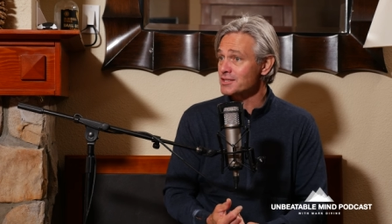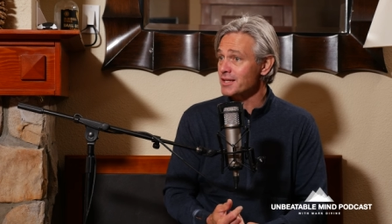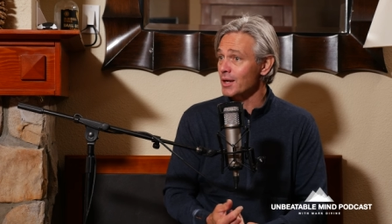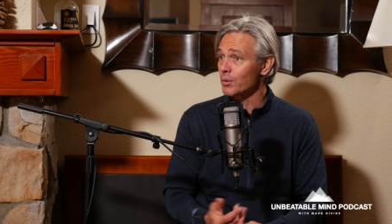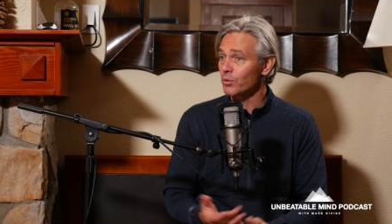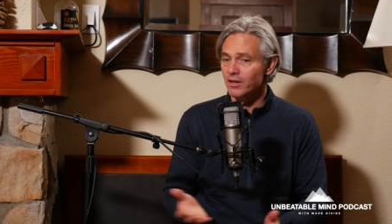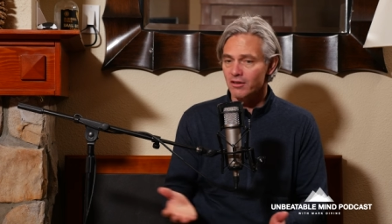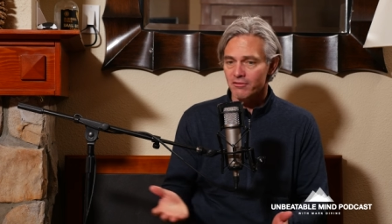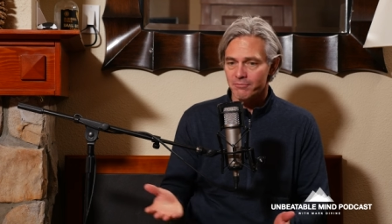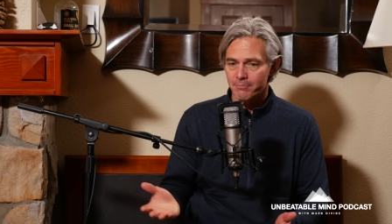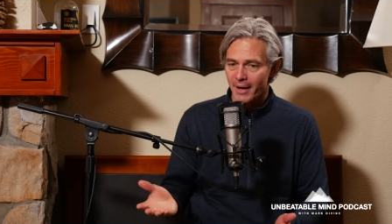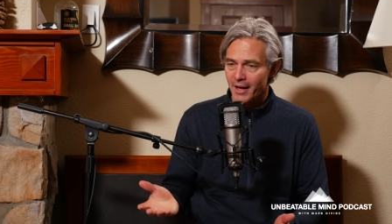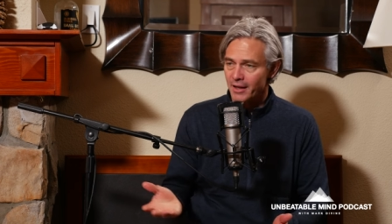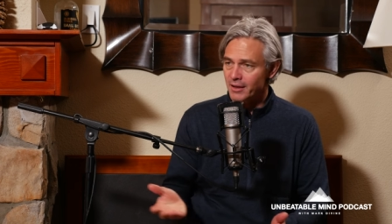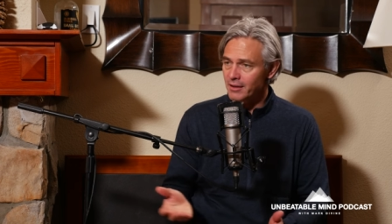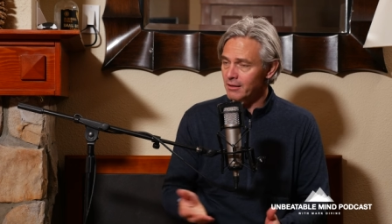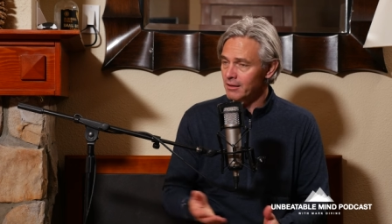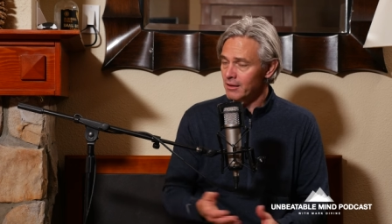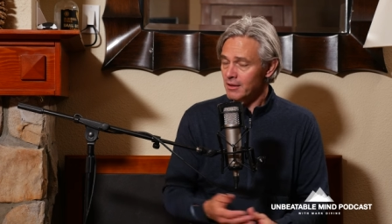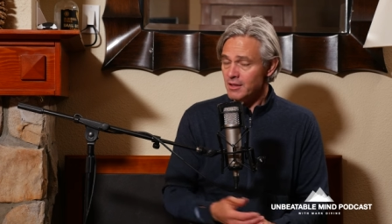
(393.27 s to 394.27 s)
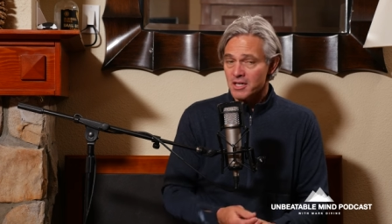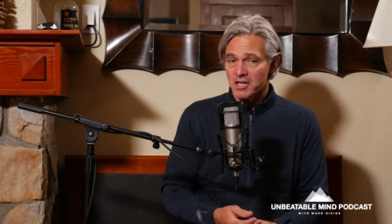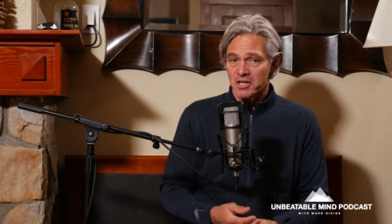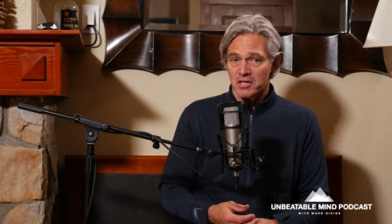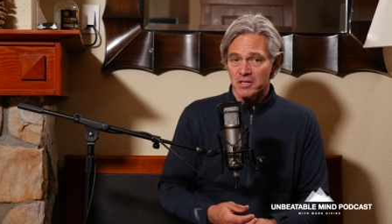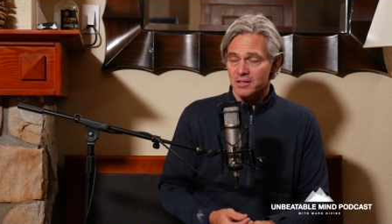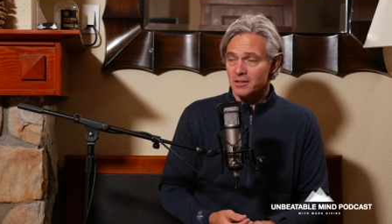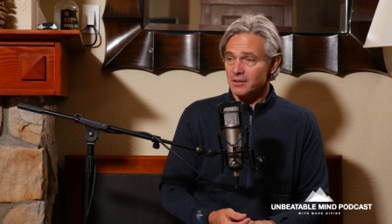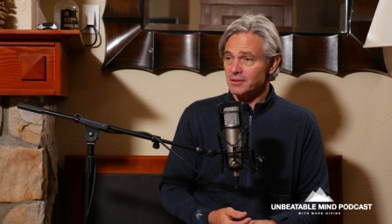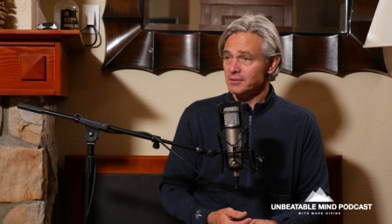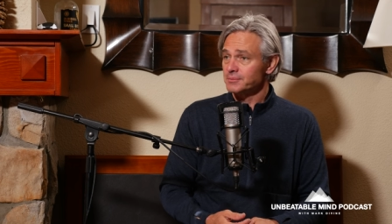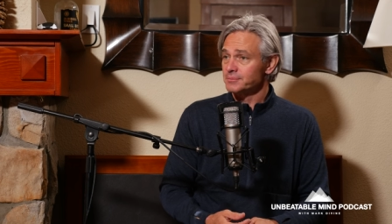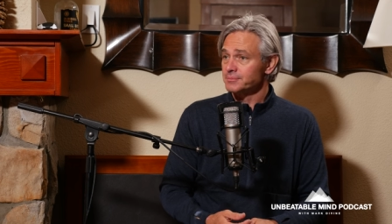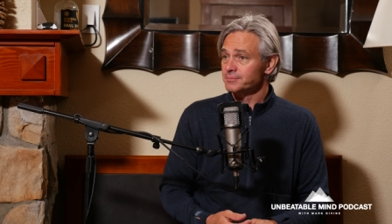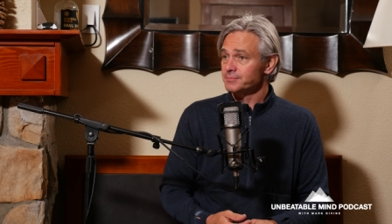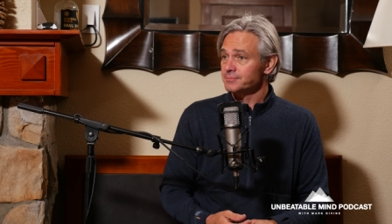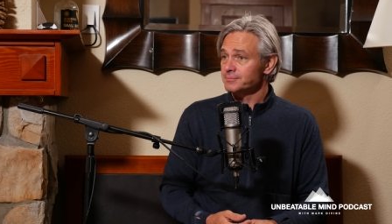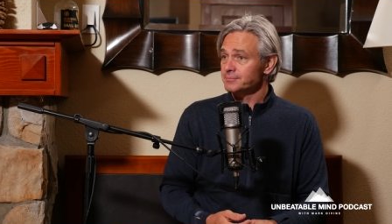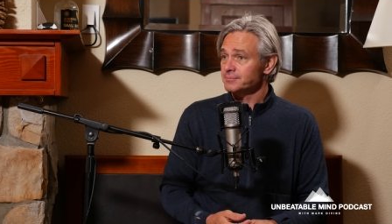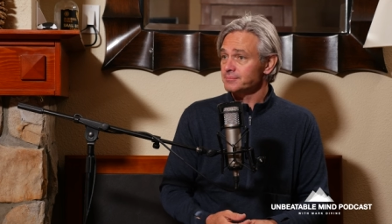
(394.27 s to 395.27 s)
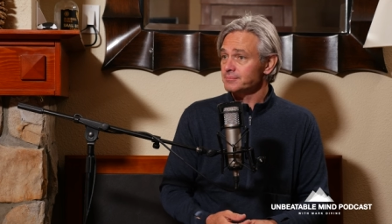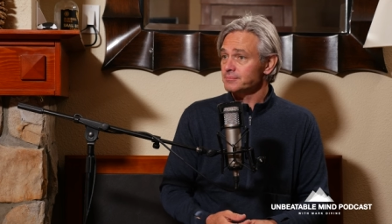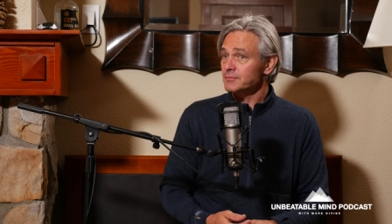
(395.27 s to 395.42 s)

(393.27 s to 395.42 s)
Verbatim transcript: I would have Pro been probably wouldn't have done.